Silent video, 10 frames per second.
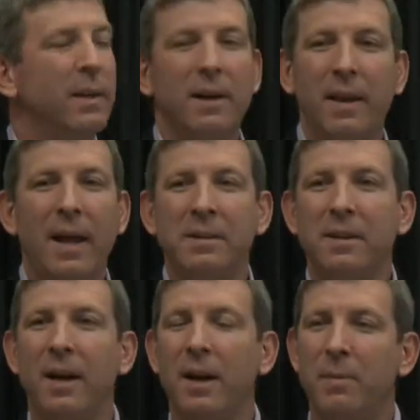that's
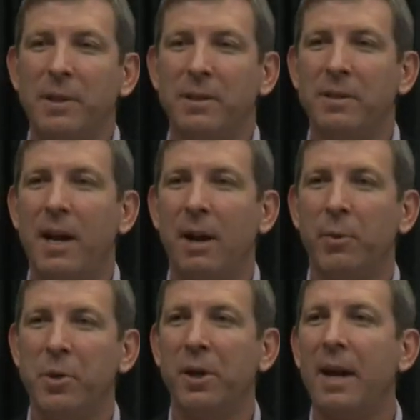not going to be
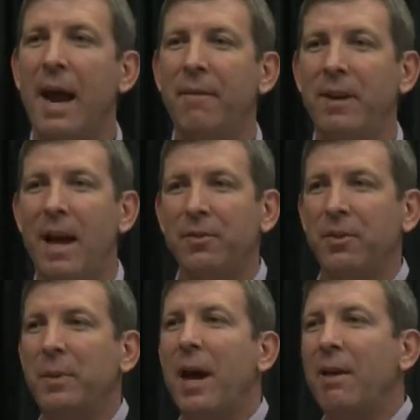sustainable. You're going to have to have
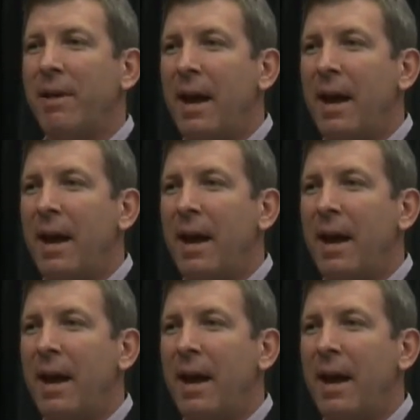some kind of